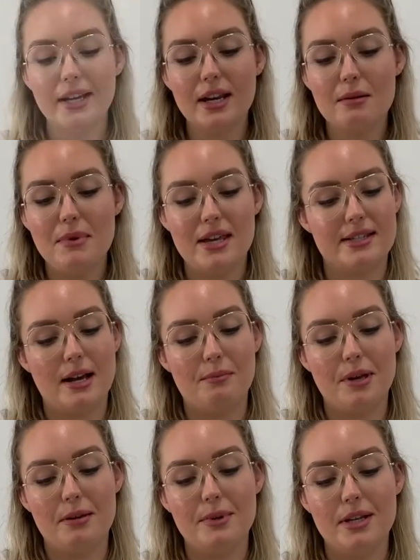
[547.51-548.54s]
to mix our
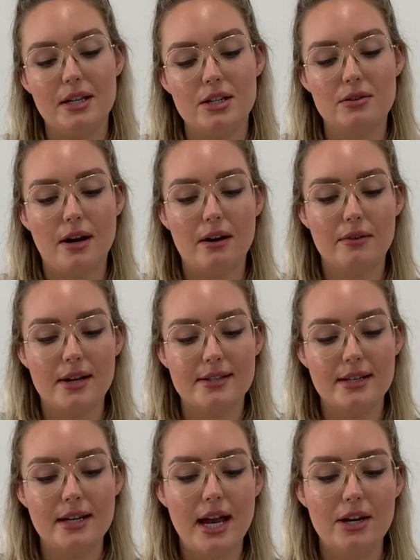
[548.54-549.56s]
pigment into our
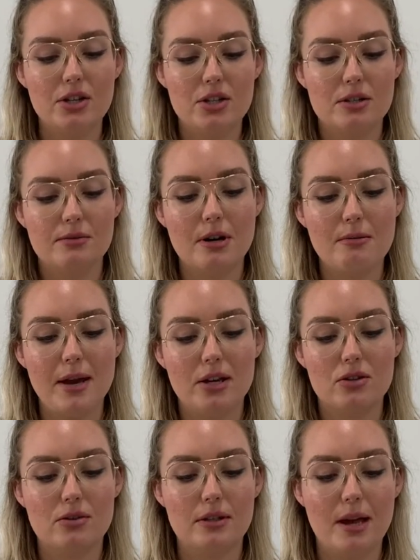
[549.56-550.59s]
resin, and you just want to make
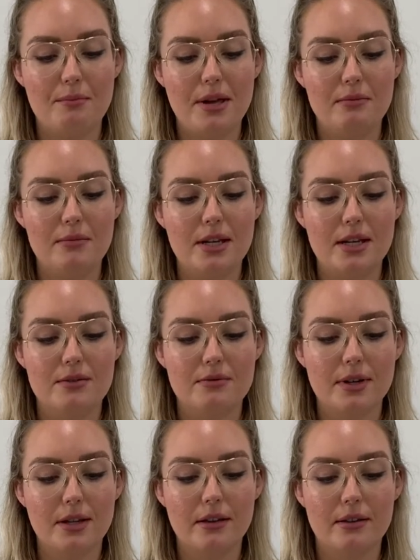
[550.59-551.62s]
sure that pigment is
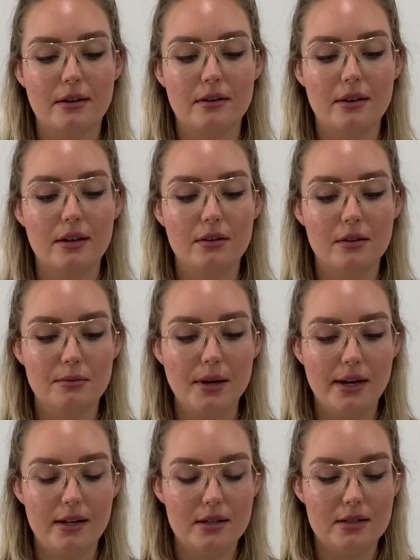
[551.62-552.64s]
really thoroughly
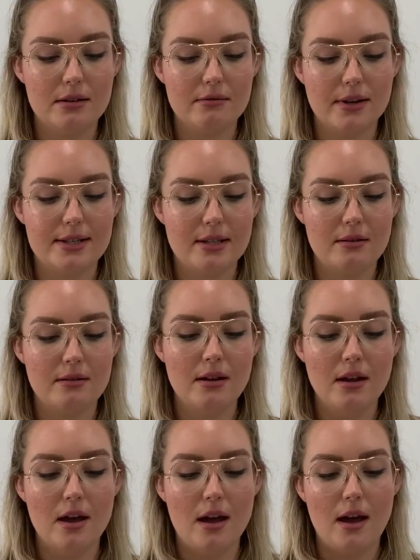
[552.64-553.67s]
incorporated into the resin,
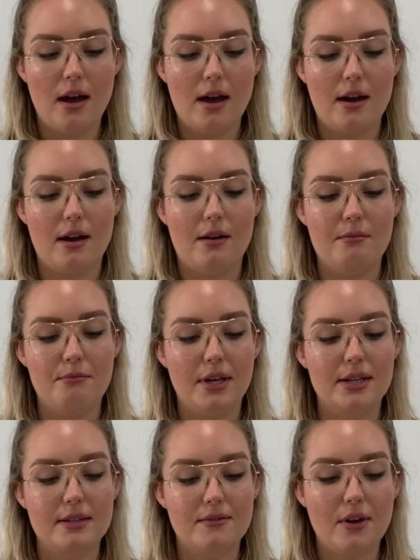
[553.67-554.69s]

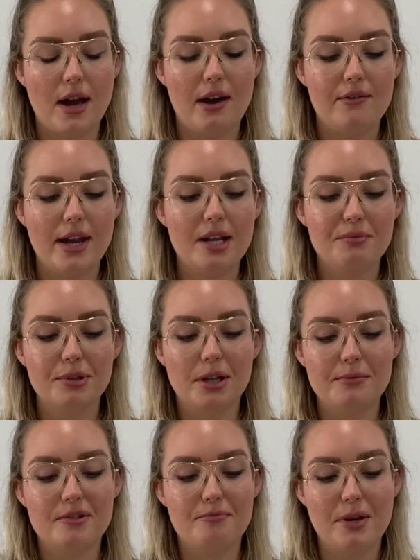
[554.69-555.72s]
because if you have any
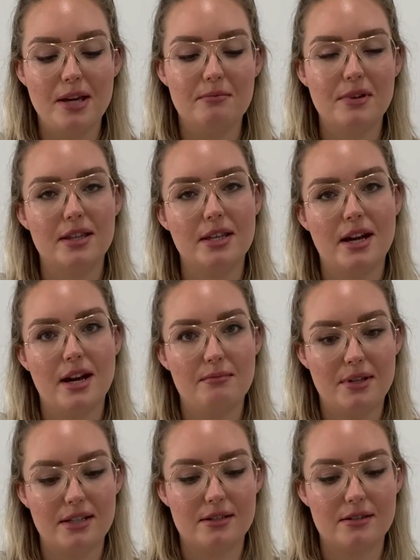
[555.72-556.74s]
blobs of pigment that
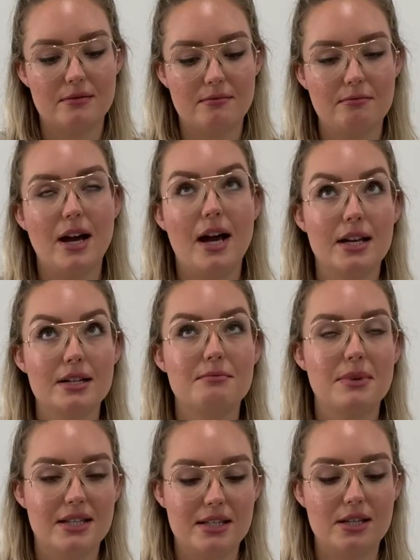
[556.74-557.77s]
aren't
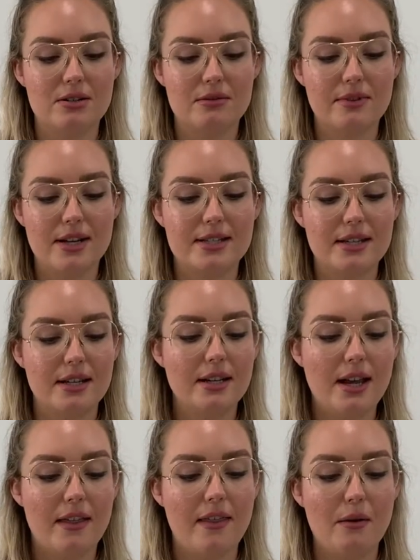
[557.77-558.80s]
mixed into resin
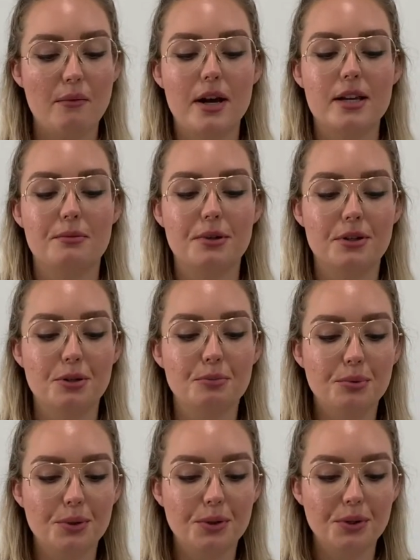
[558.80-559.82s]
and they wind up on your
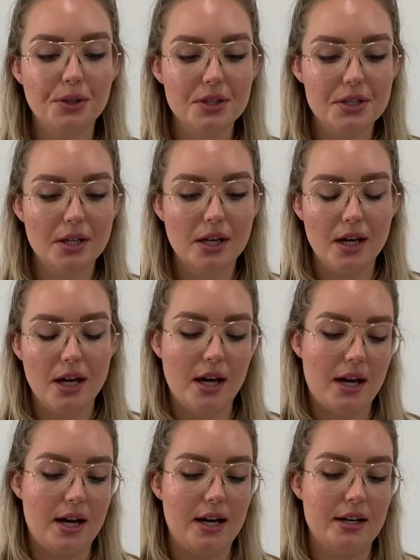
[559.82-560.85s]
board,
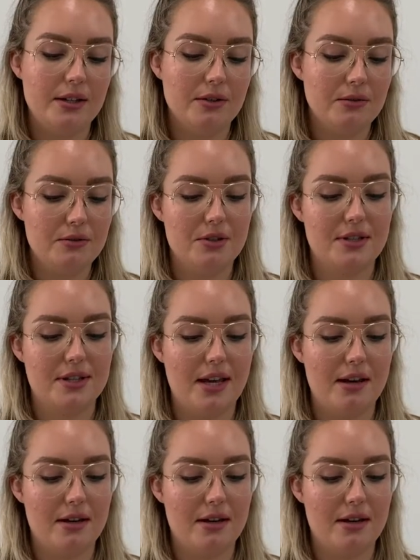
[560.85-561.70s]
you'll just get